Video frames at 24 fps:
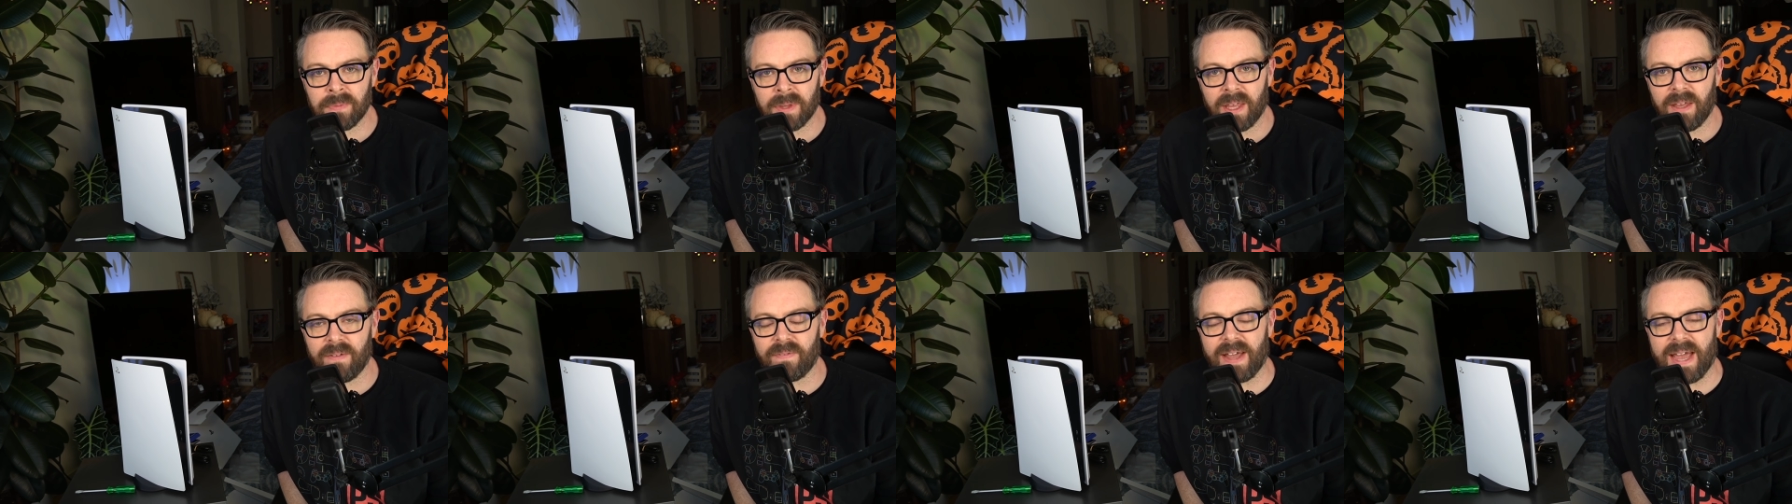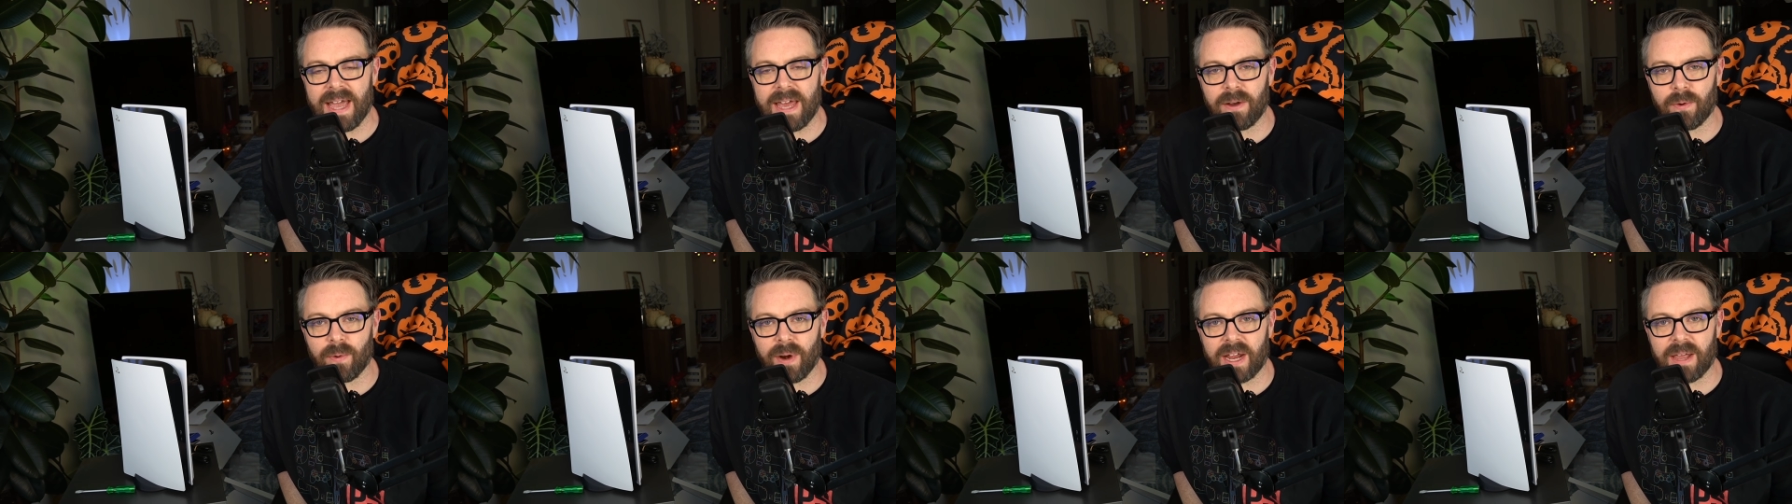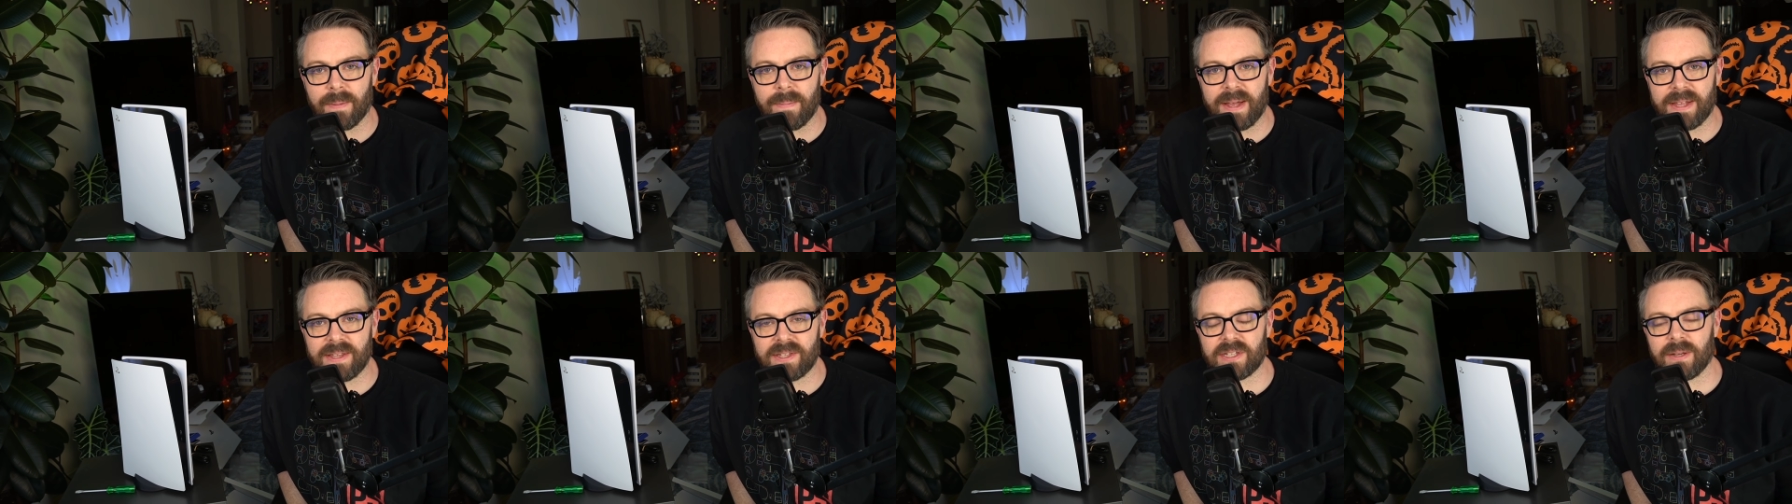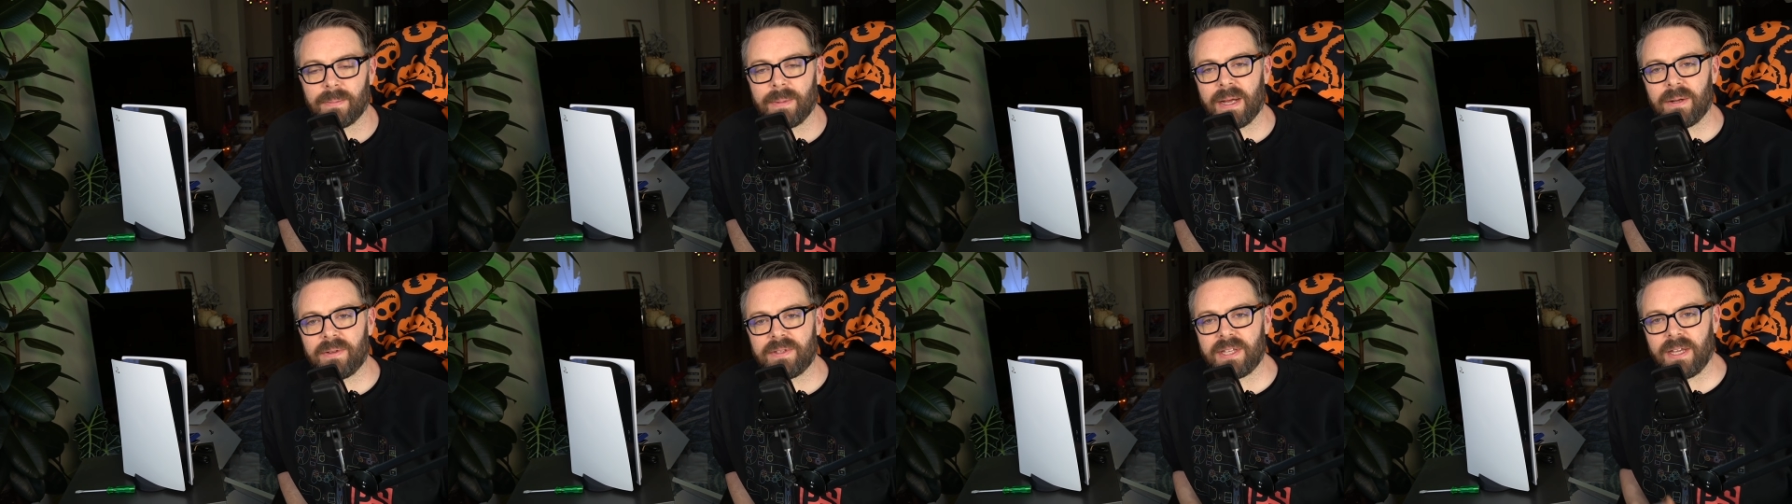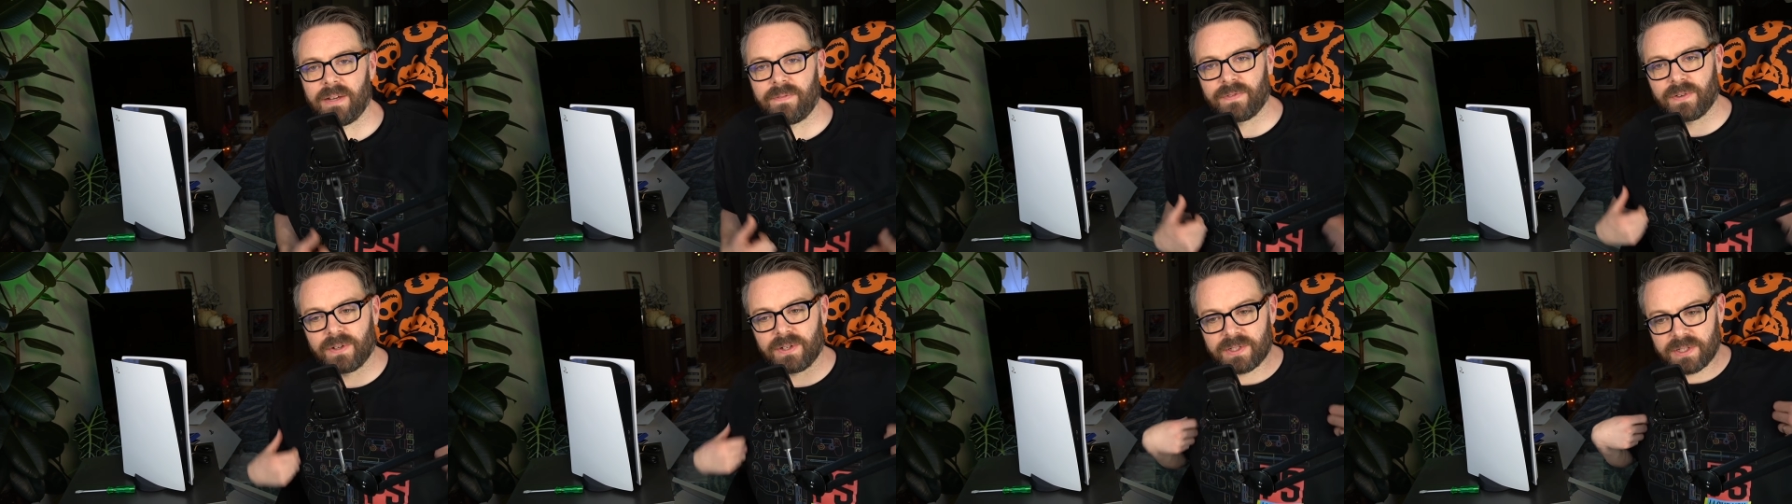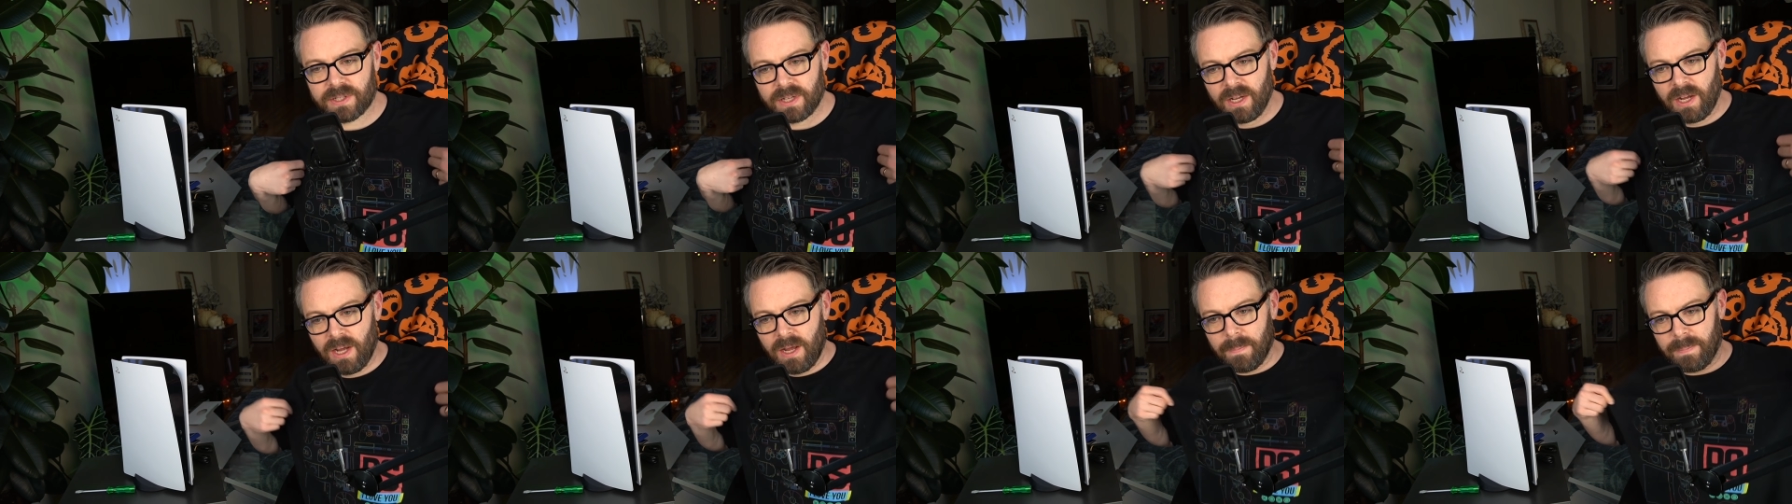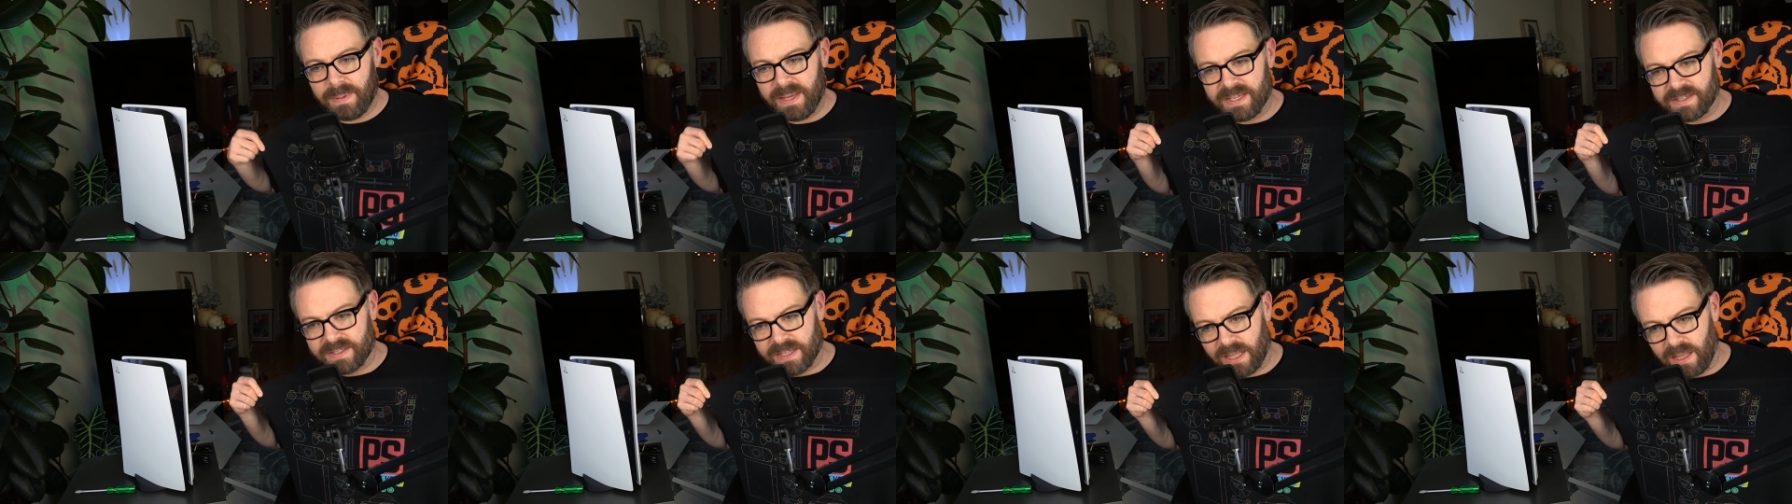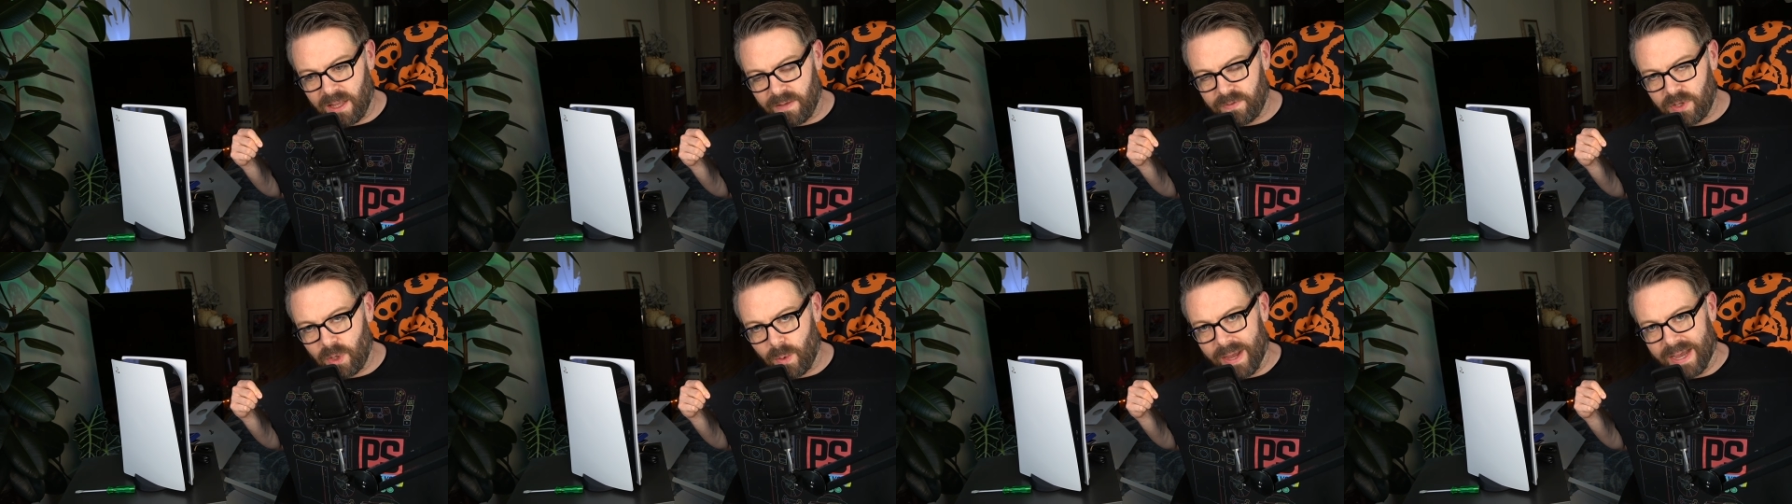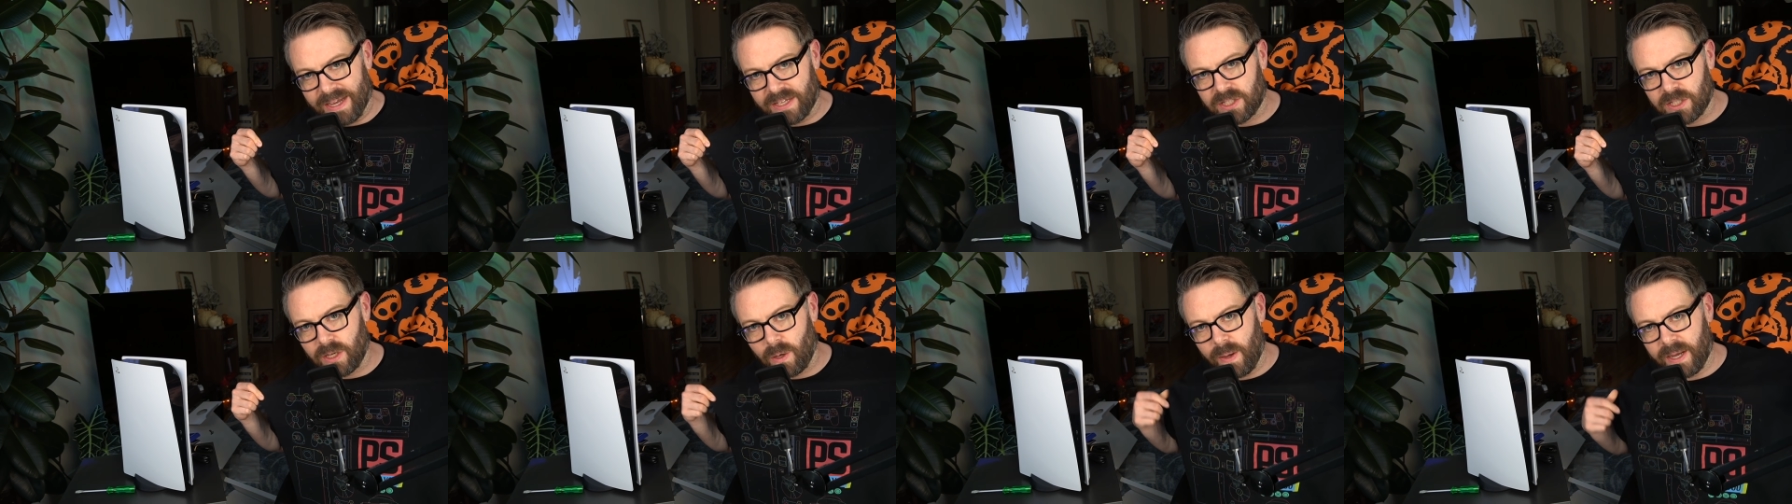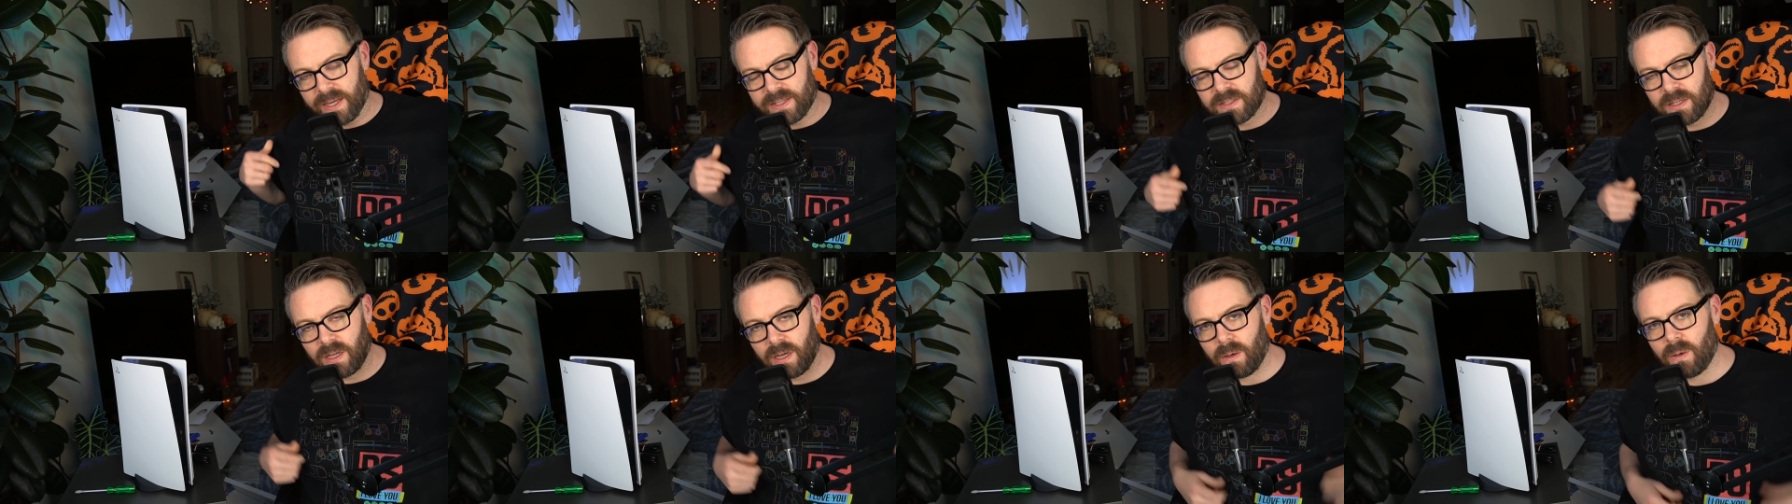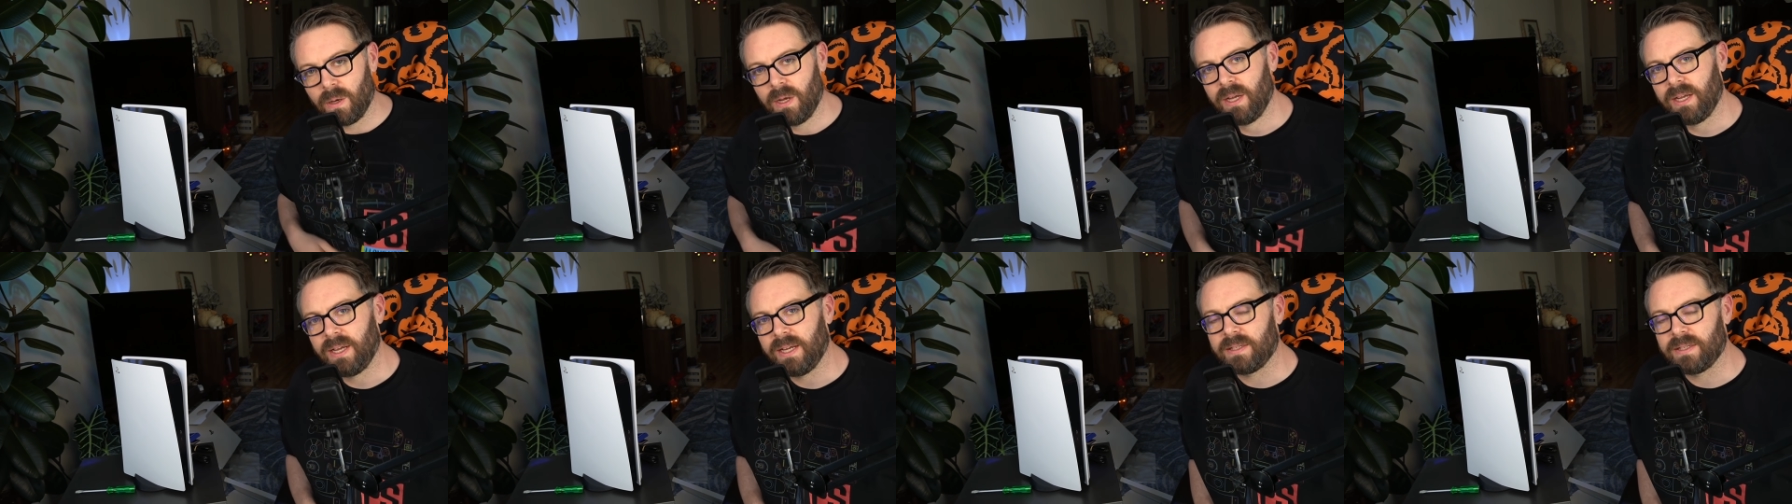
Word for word: If I had to recommend some, I would say first, PS I Love You XOXO.